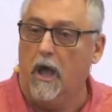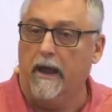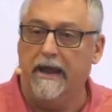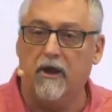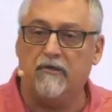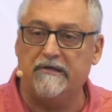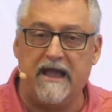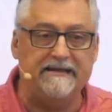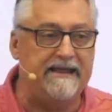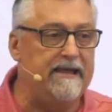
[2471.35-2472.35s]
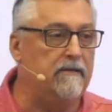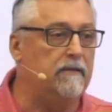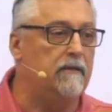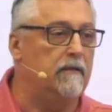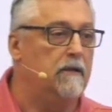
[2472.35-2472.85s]
Here's an idea.
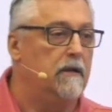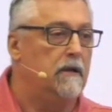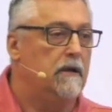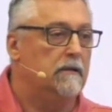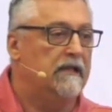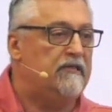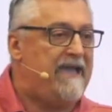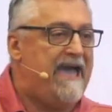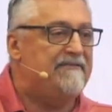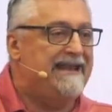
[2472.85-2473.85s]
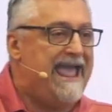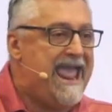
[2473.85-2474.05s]
Let's have an